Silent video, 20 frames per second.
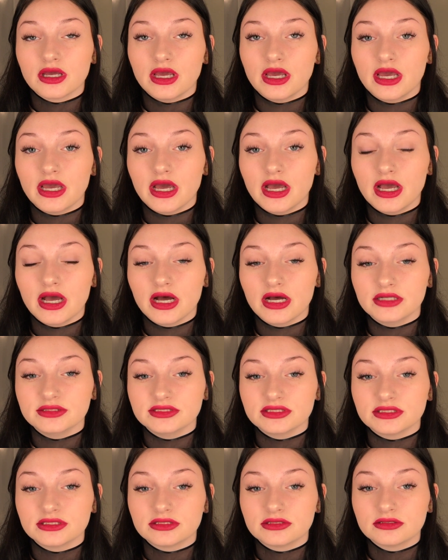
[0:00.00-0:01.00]

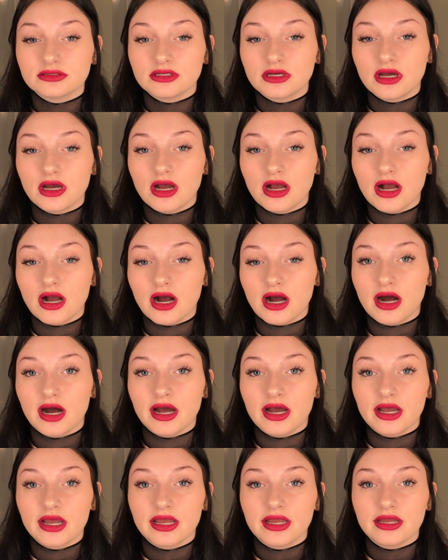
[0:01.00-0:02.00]
and
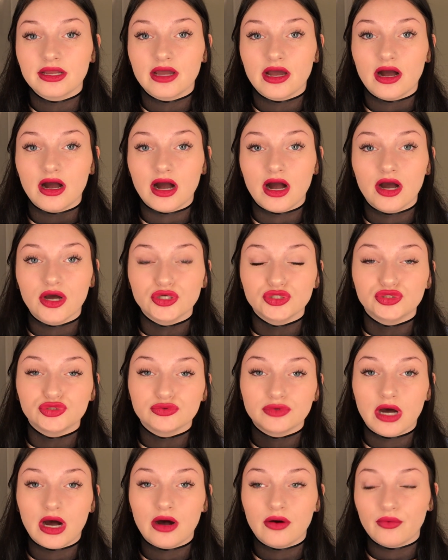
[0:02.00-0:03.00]
I
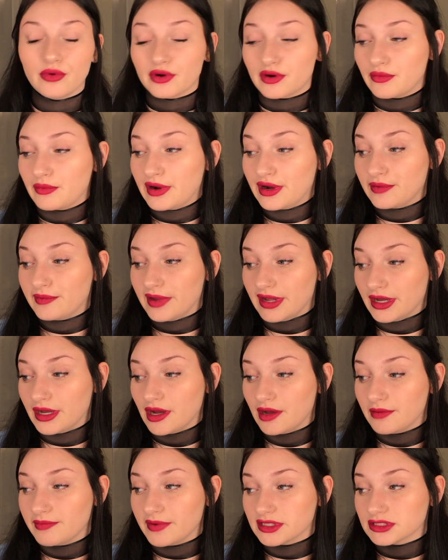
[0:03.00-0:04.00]
do not want to wear
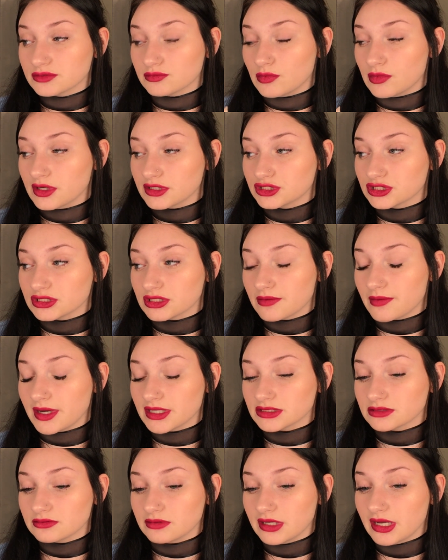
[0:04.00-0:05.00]
makeup as much as I
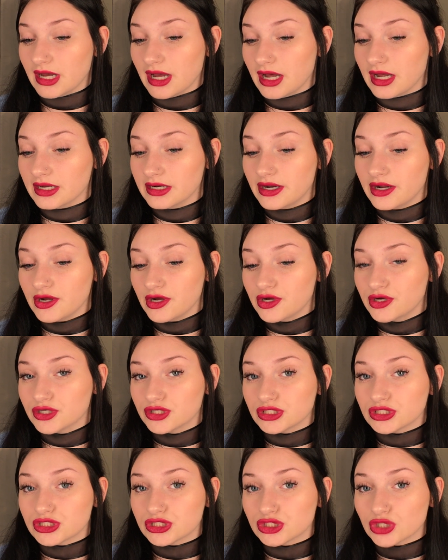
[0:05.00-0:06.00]
possibly can,
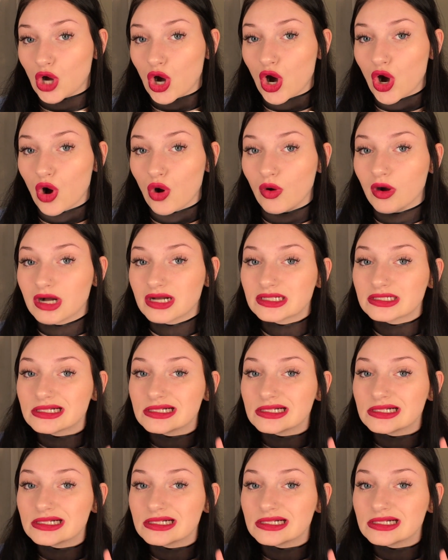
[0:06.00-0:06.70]
so